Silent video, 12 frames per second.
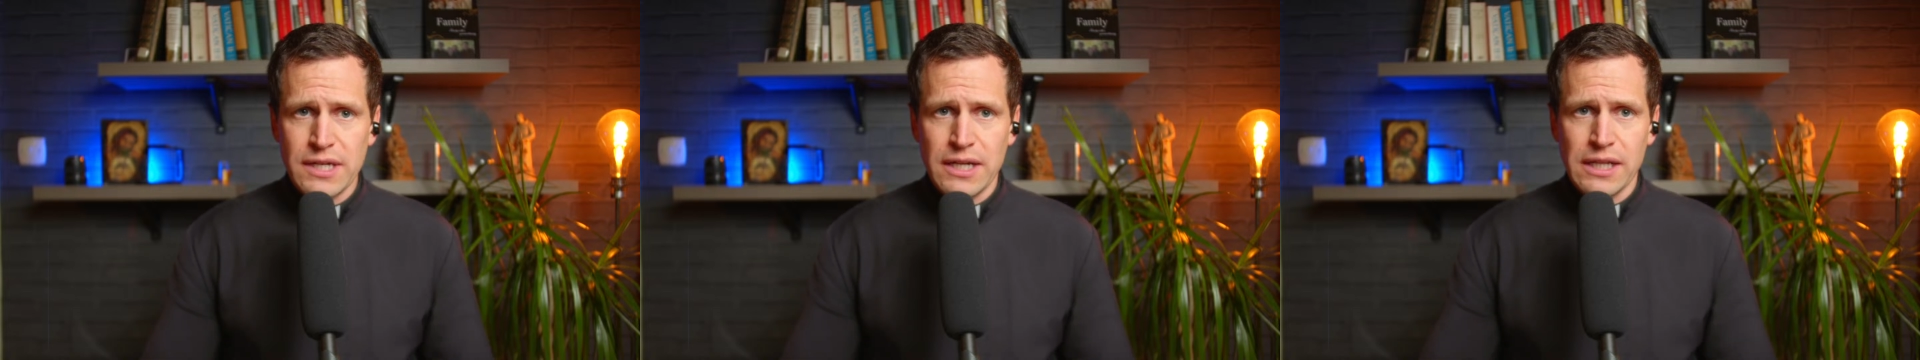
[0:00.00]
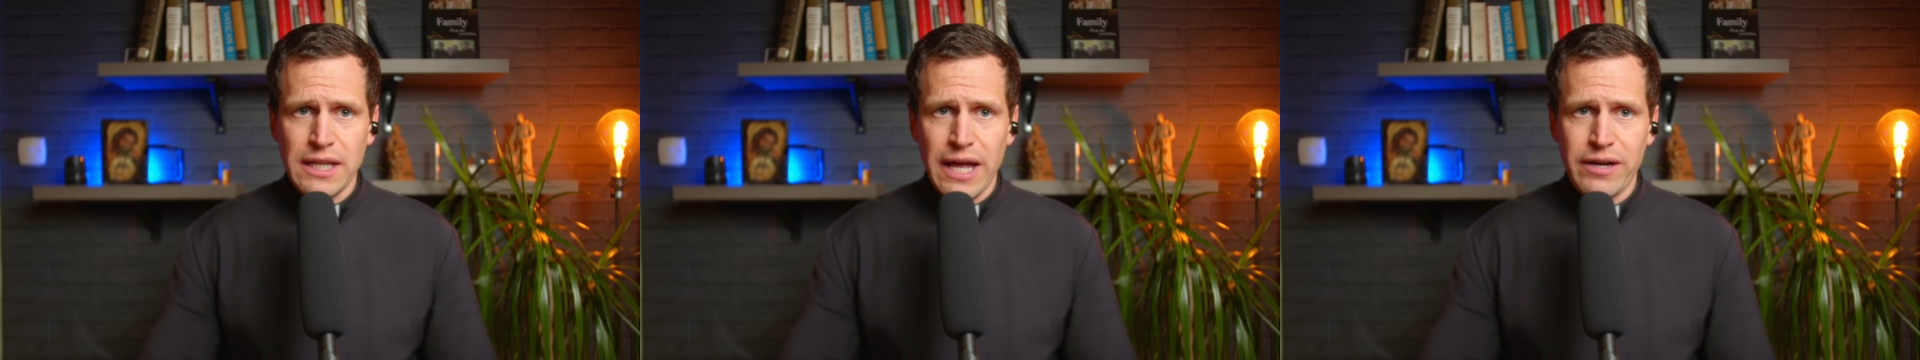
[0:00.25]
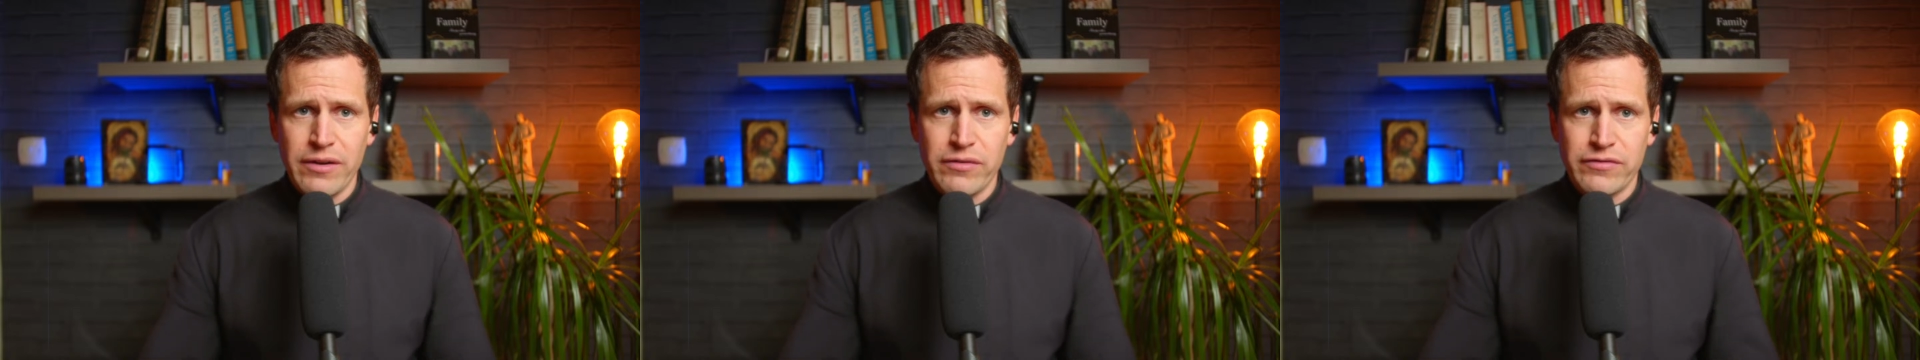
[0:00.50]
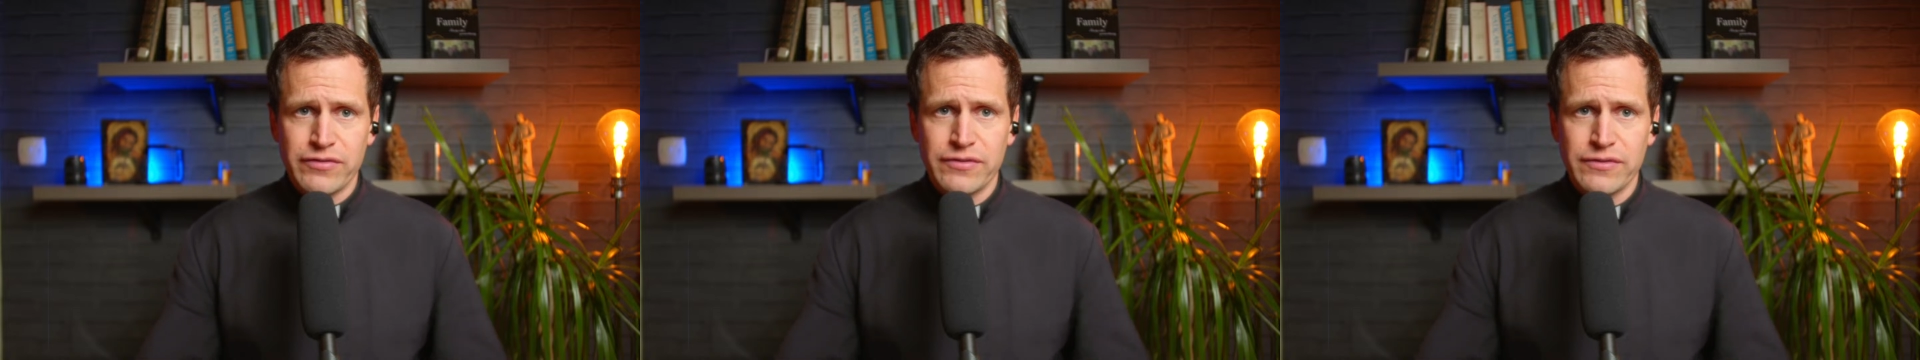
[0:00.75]
a lot
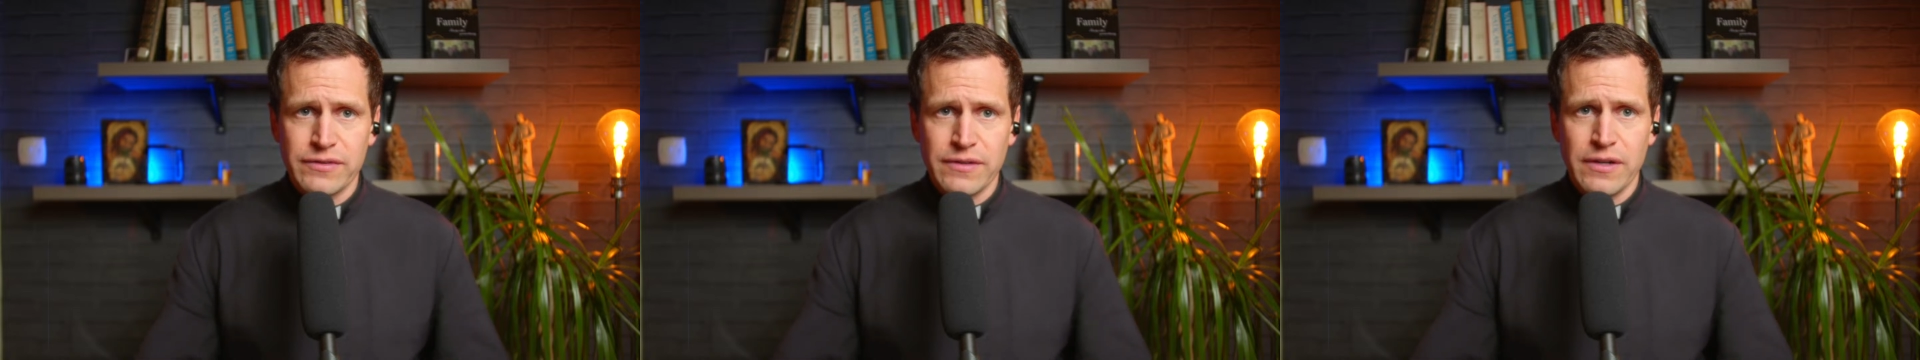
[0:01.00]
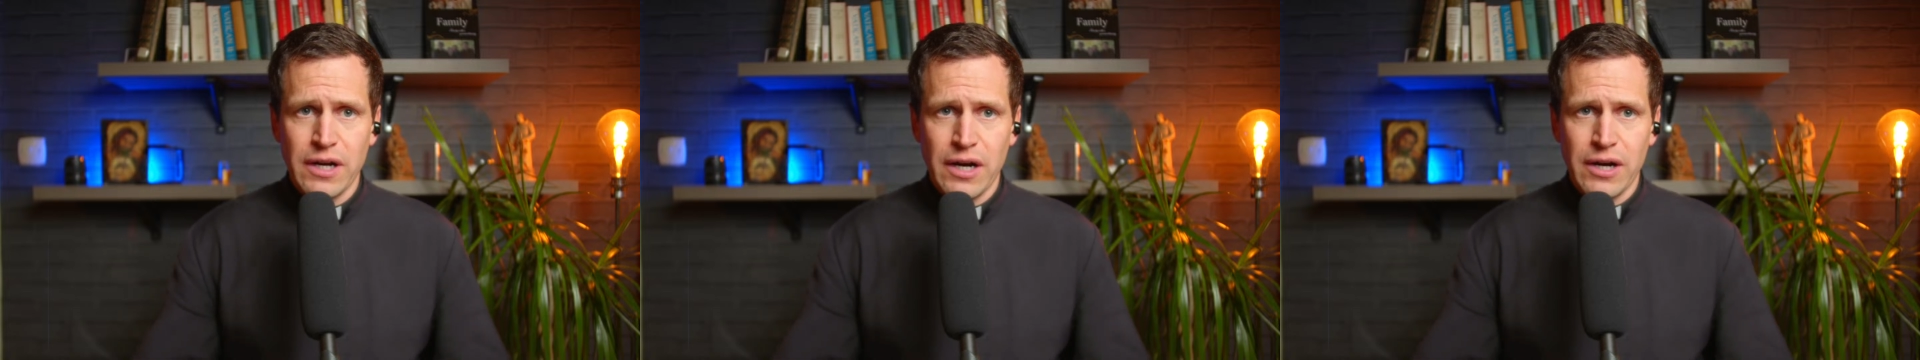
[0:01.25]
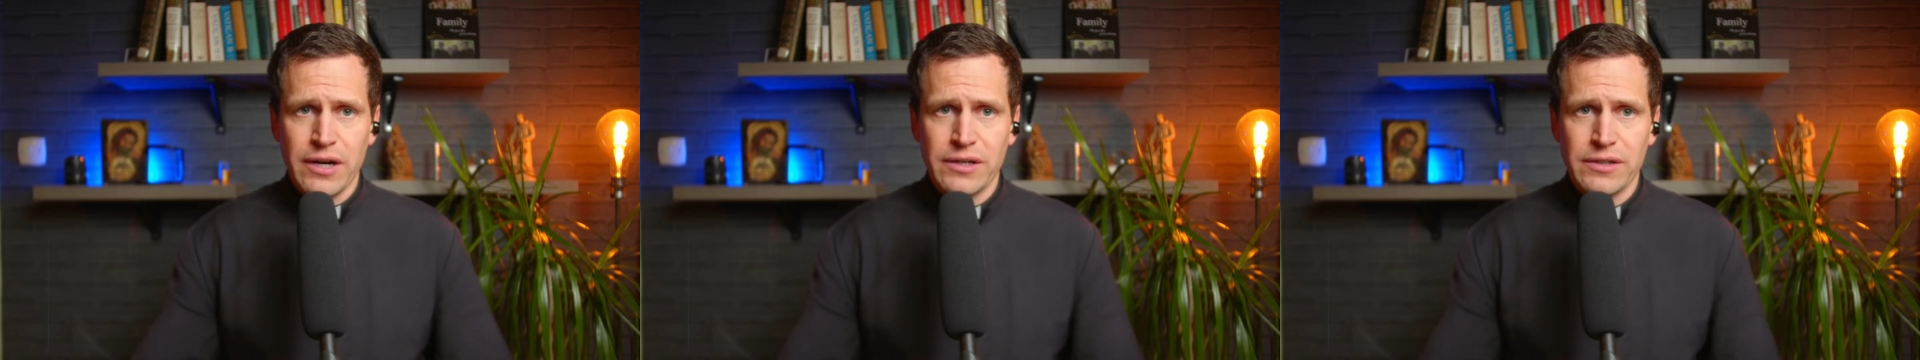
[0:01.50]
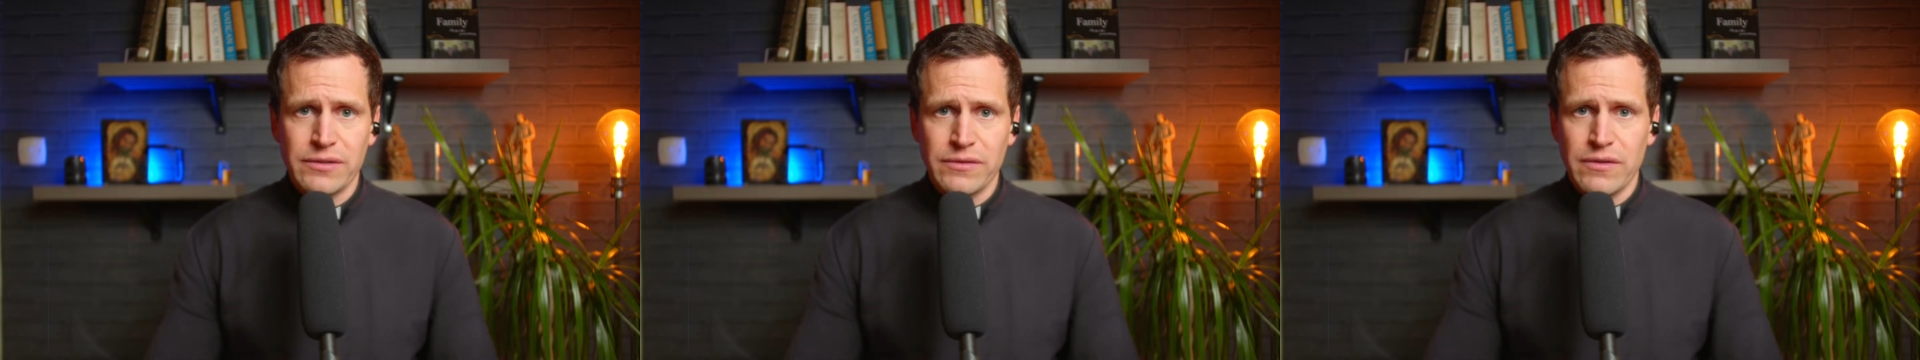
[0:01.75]
of
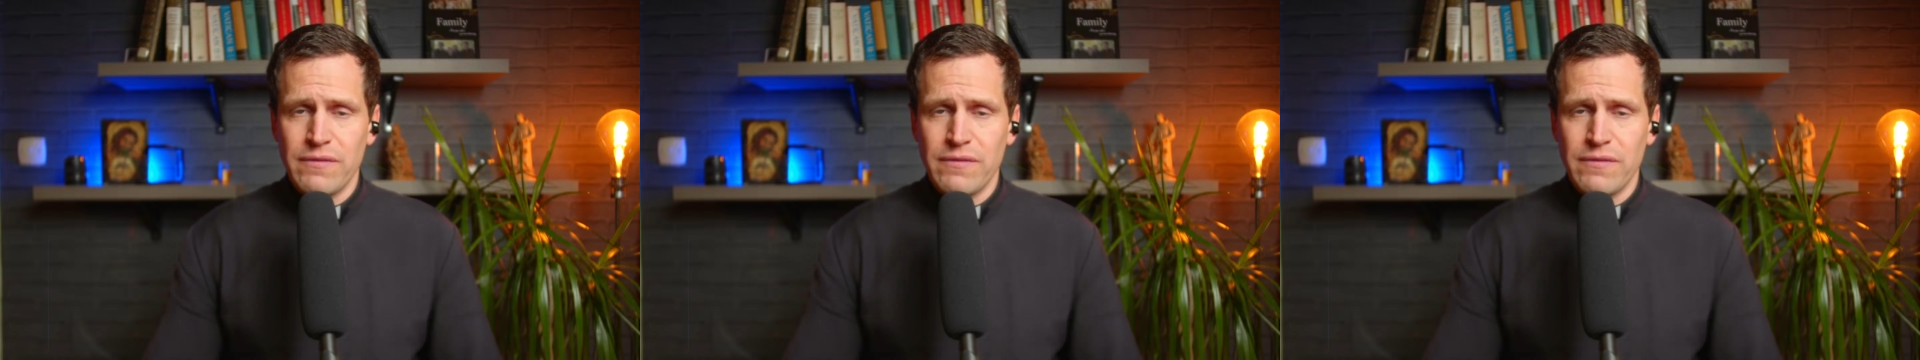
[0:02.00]
we're